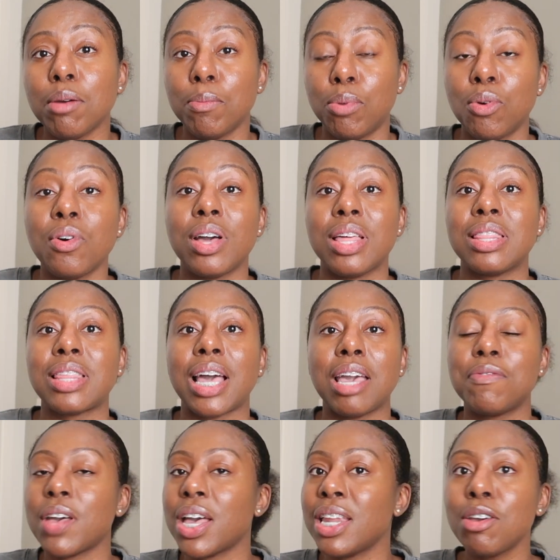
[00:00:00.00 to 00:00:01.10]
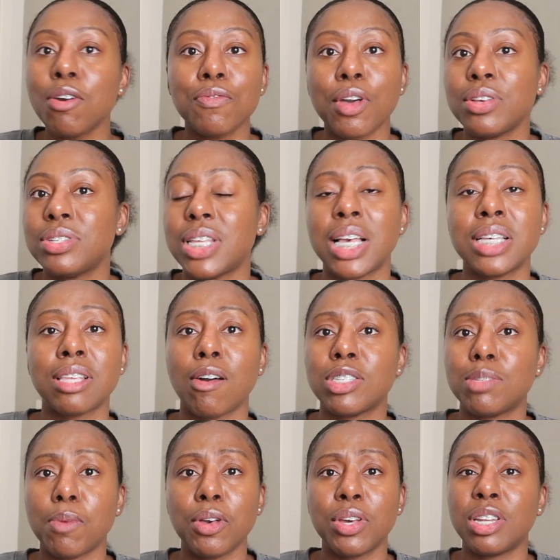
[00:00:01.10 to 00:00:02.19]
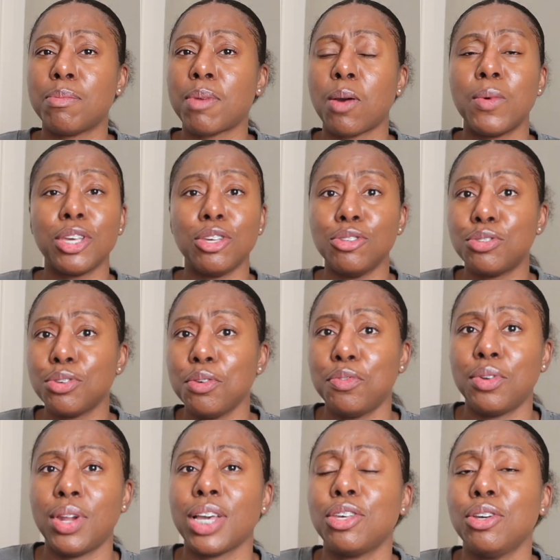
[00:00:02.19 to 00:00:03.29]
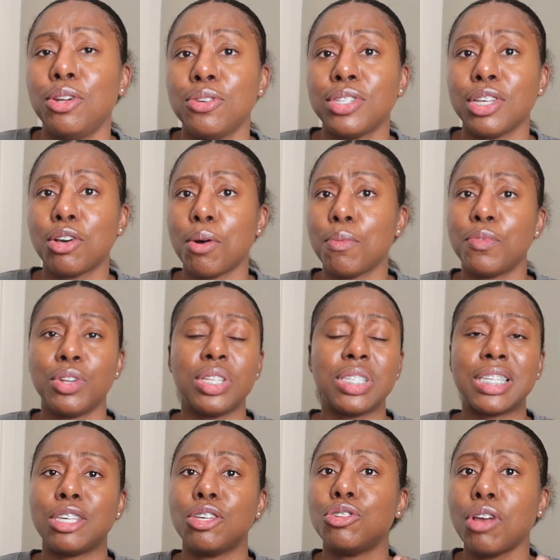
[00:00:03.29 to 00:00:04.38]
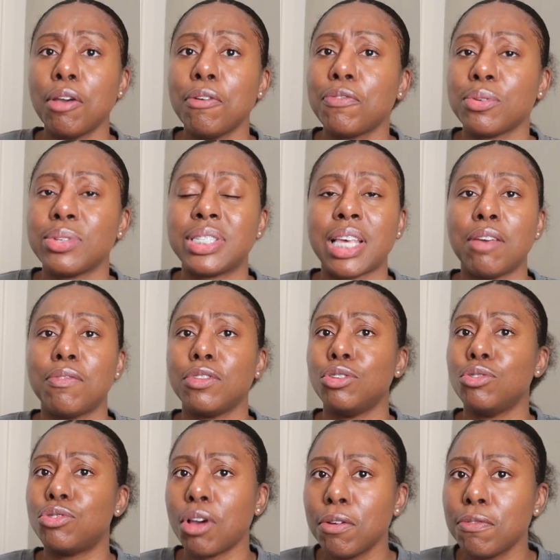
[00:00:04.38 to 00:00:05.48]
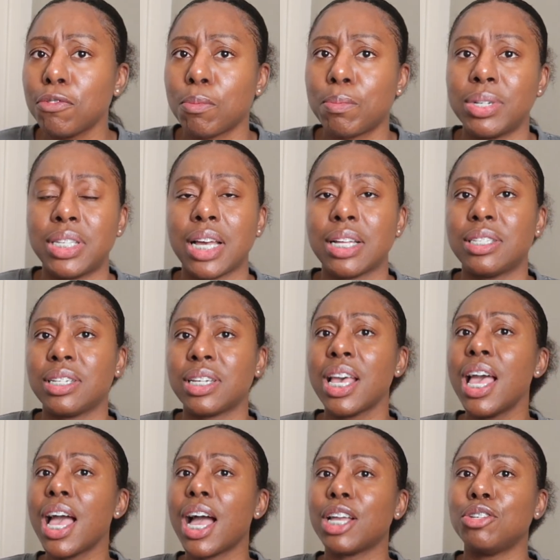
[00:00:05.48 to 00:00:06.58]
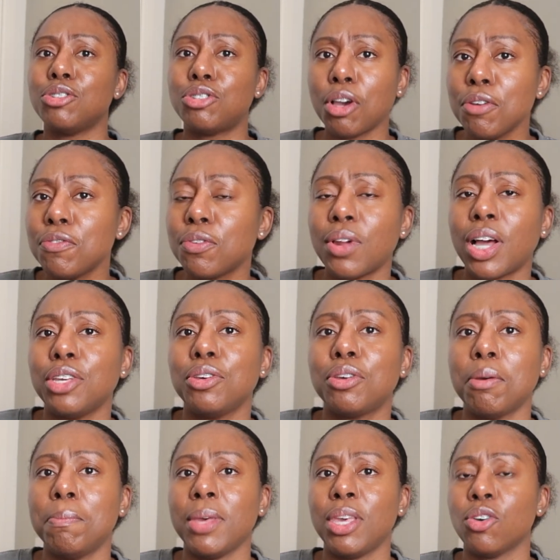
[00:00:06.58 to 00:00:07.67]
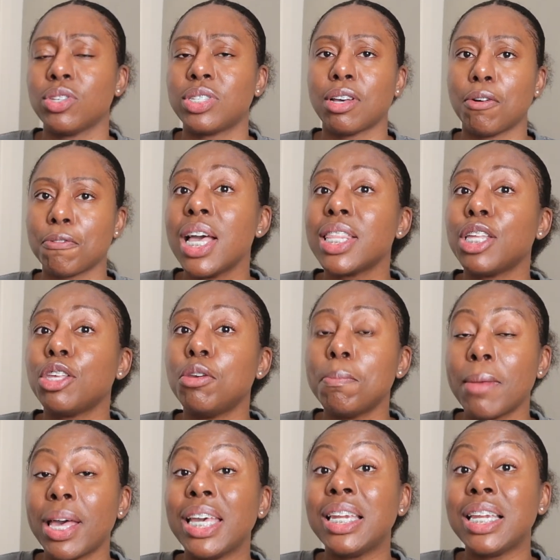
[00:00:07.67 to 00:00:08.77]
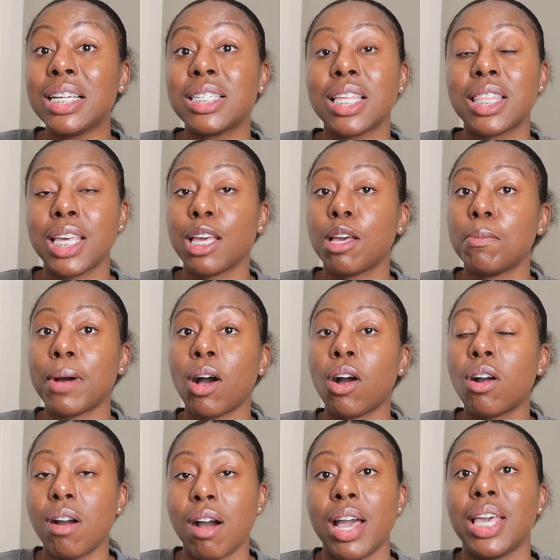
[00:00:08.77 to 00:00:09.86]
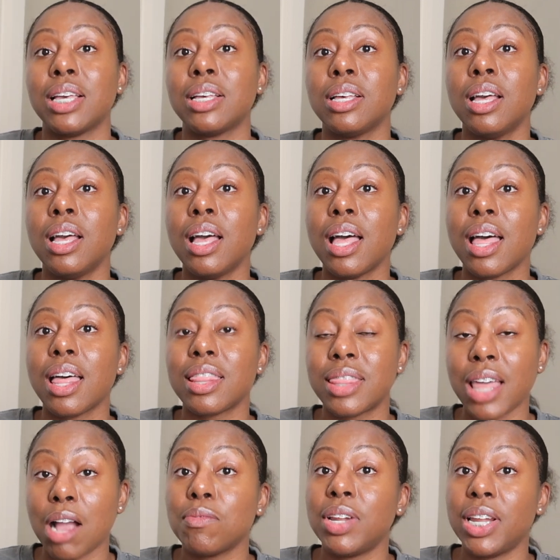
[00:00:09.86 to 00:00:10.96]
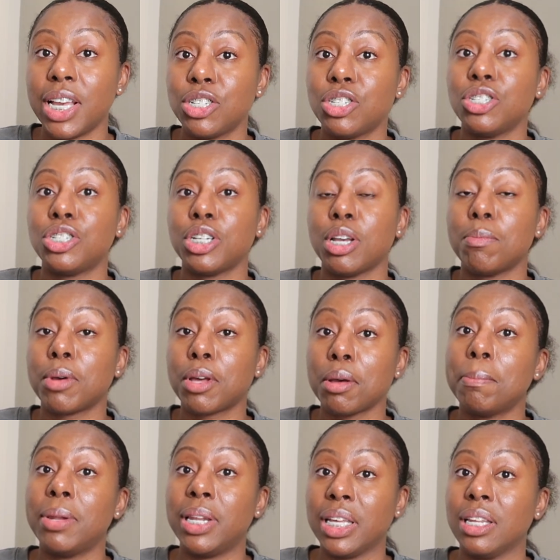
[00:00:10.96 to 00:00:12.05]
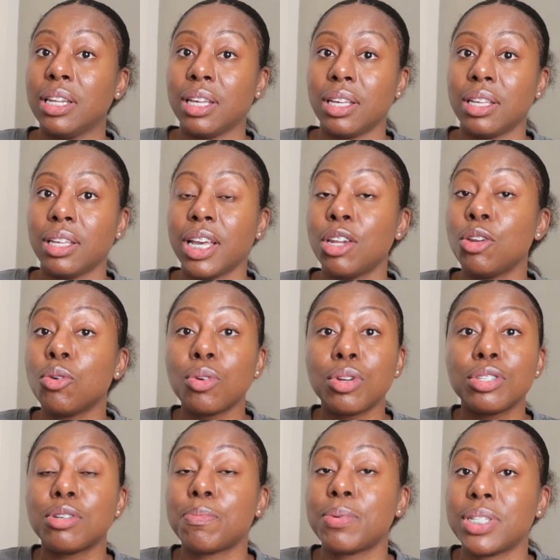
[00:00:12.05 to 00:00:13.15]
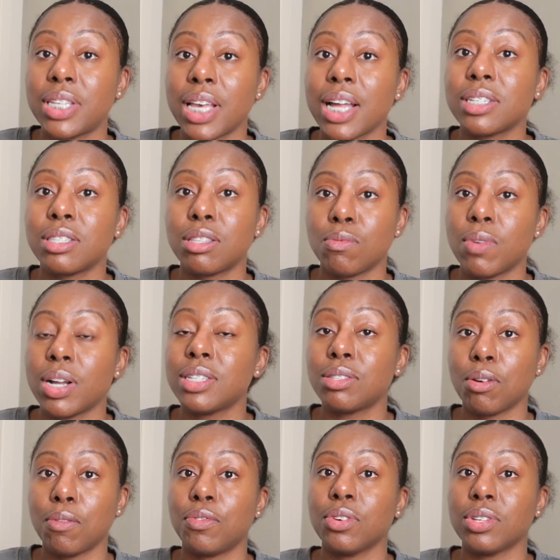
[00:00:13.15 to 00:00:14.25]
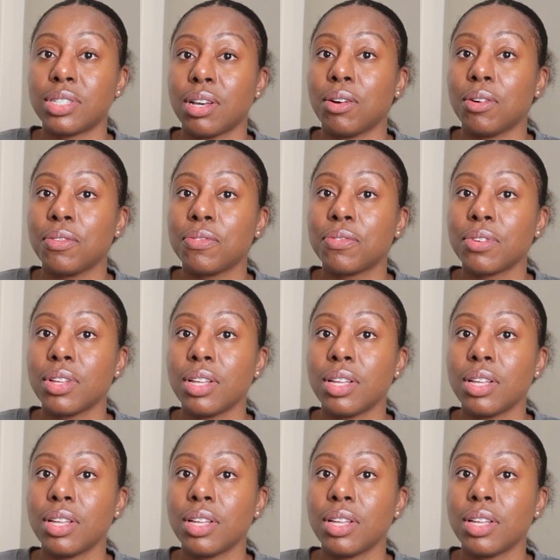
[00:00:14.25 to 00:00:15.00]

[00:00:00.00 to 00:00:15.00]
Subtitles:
important that if any of those things that I've spoken about, where you do feel like you're losing confidence and you don't feel safe and you don't feel protected and you don't feel like you can be yourself, then you may need to think about cutting that relationship completely in order to protect the rest of yourself.